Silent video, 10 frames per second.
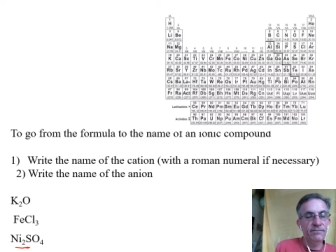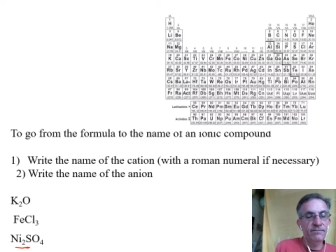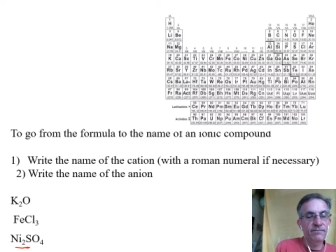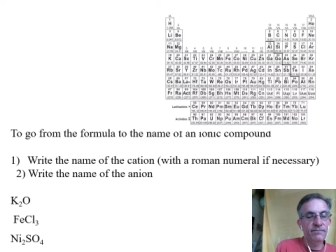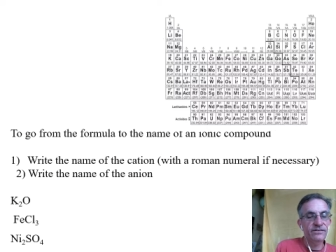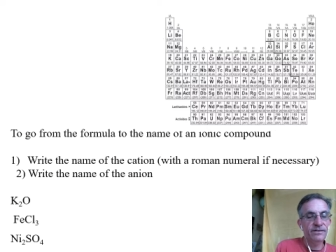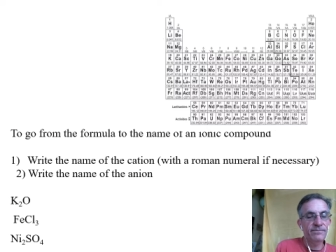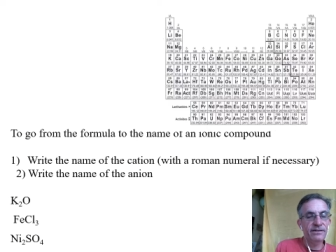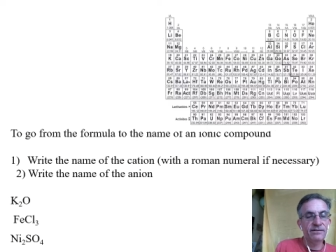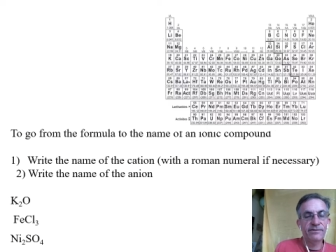messed up
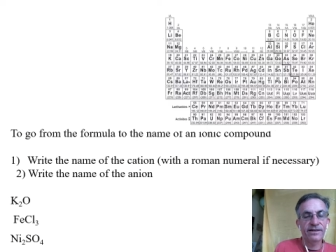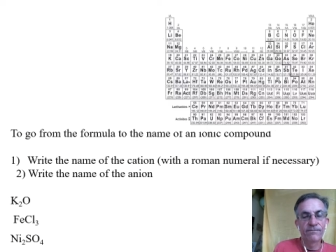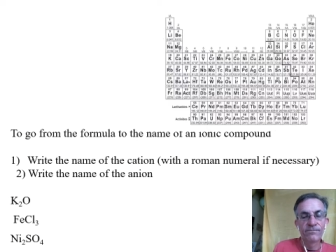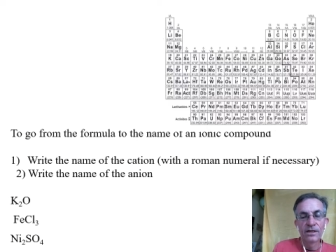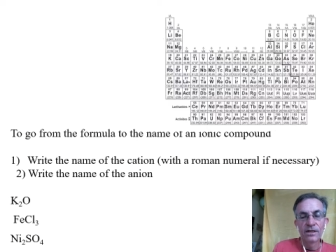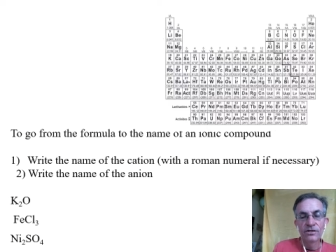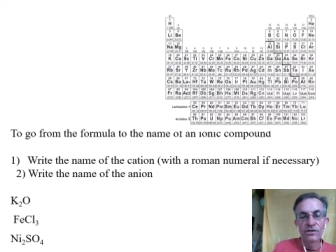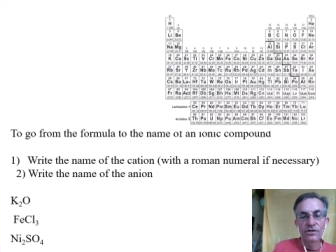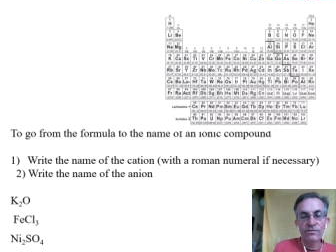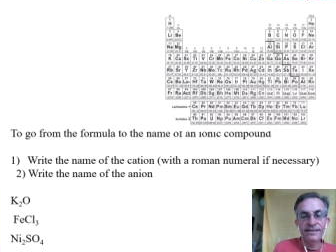there. There we go.
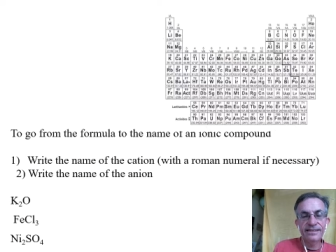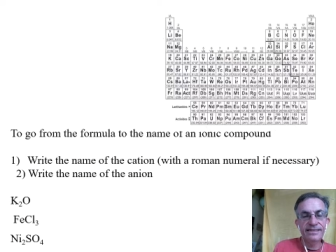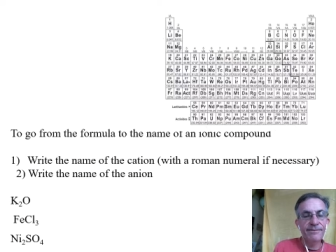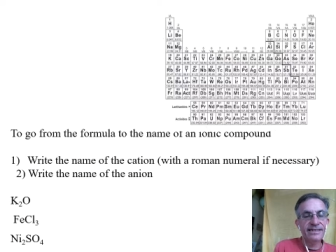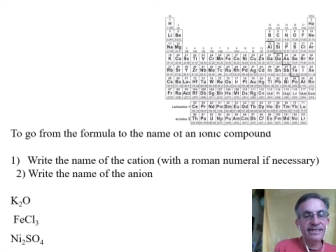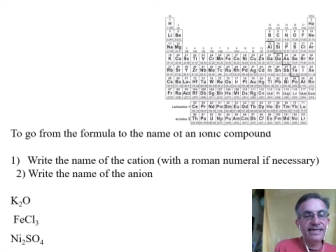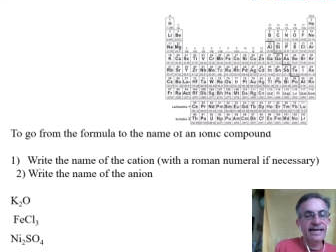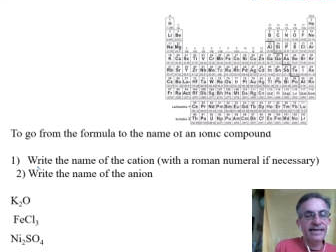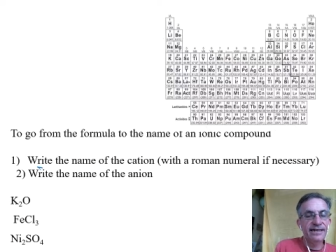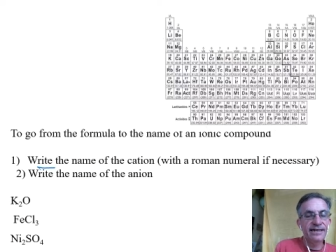You write the name of the
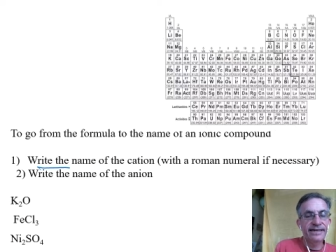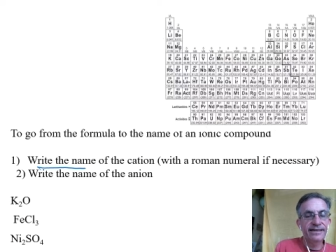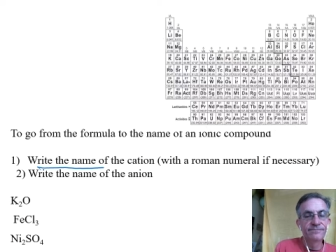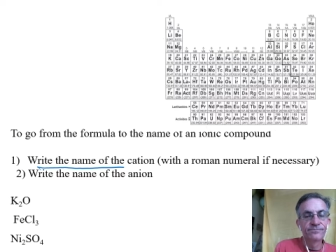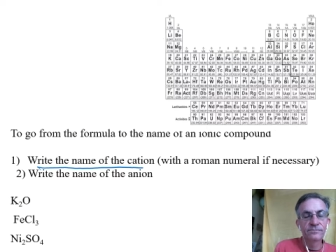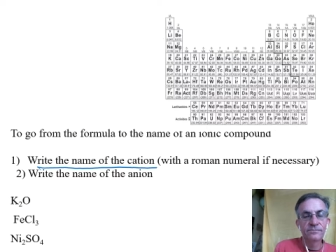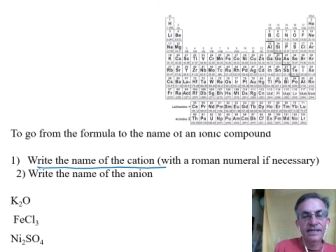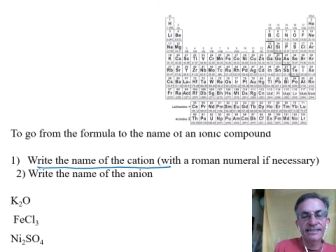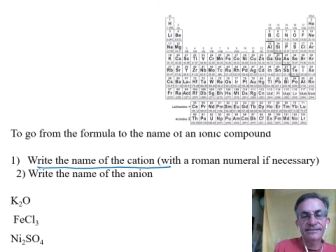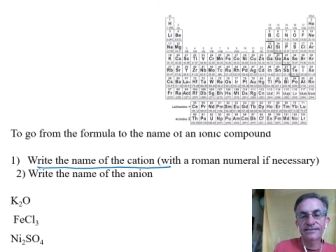cation.
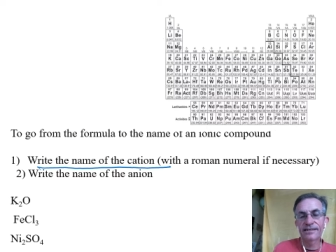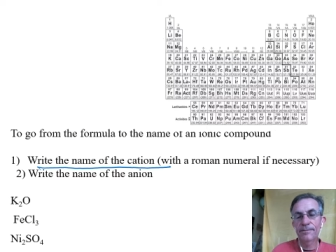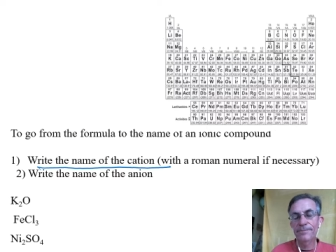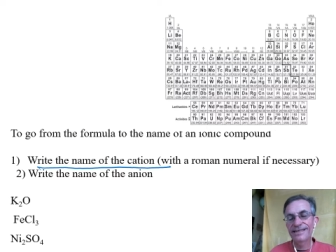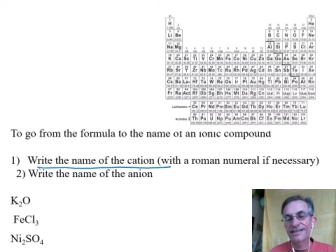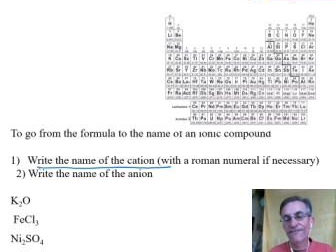That's going to be the